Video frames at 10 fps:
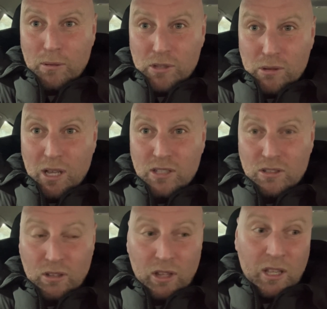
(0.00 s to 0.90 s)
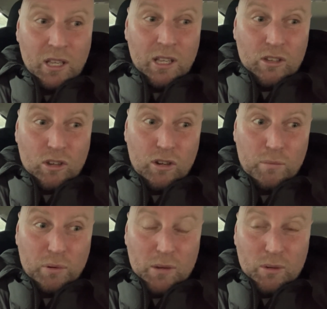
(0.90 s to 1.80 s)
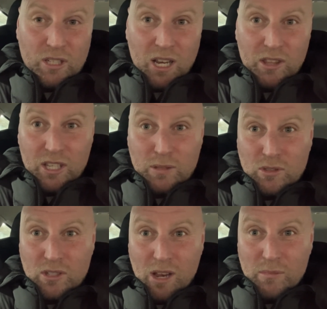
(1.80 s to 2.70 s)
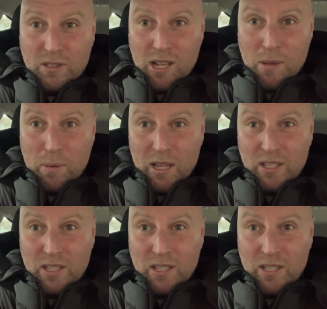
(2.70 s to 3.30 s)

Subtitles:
Newcastle could have pretty much had this Champions League place